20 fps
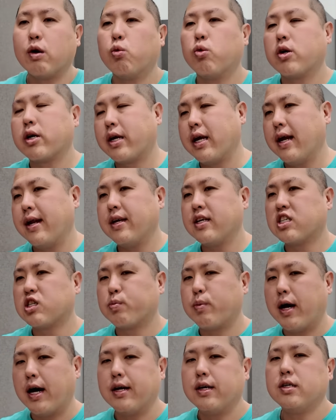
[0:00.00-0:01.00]
that we're getting
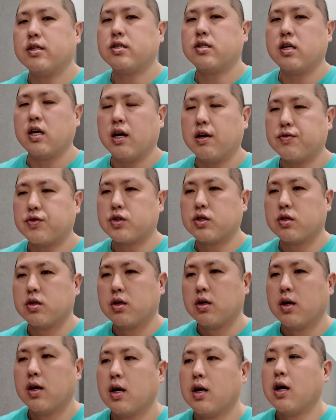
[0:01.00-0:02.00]
spot ETFs.
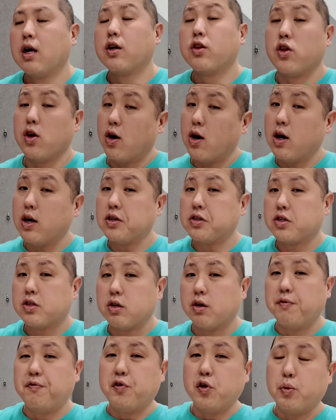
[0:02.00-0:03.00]
There are
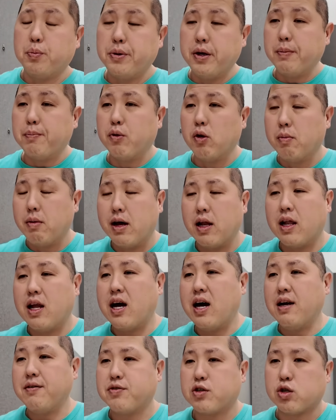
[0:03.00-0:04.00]
still few people in my
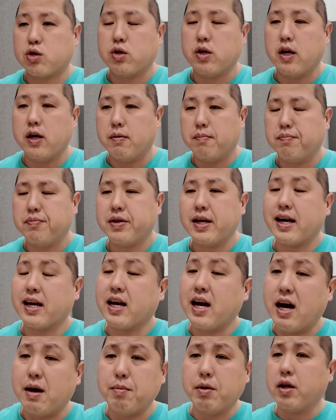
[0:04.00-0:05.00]
live stream that
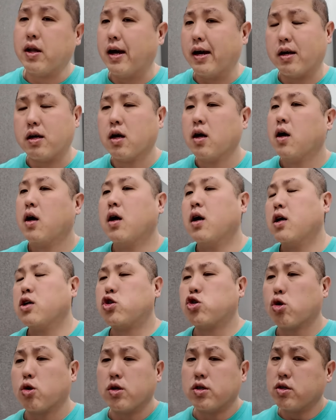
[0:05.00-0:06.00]
comment like,
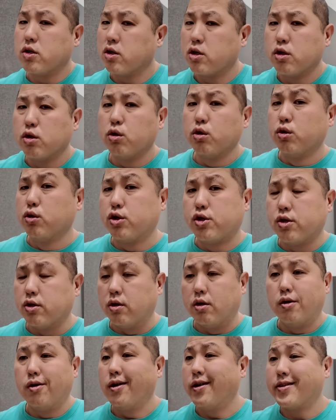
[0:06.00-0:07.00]
George, you're
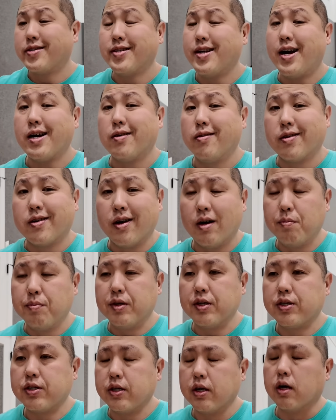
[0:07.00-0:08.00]
delusional. It's not going to come
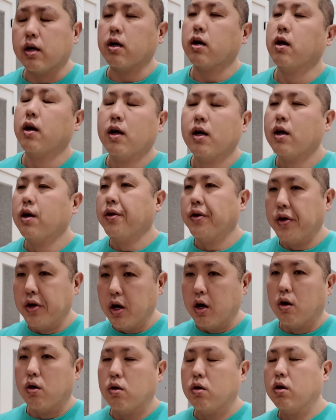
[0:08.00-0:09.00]
this year.
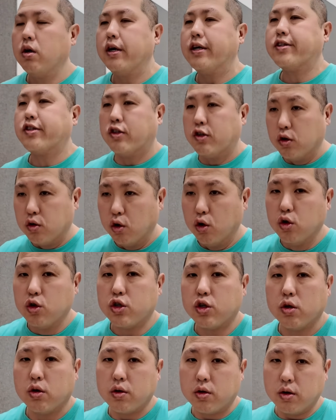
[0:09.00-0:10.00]
No, it's
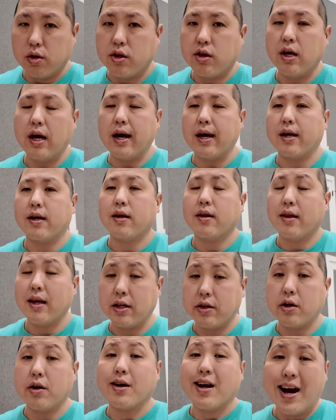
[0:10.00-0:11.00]
delusional to think
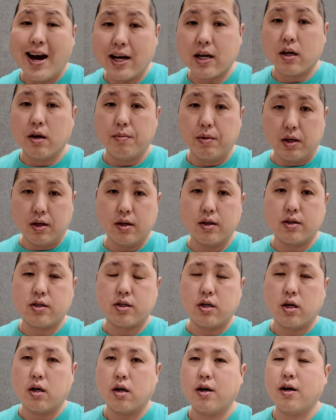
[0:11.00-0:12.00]
that they're not coming this
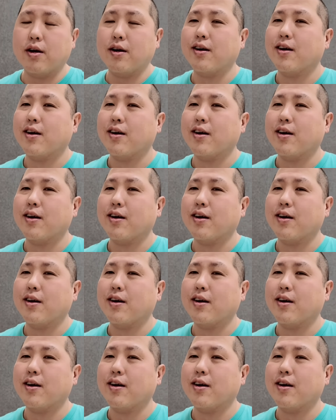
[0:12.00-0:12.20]
year.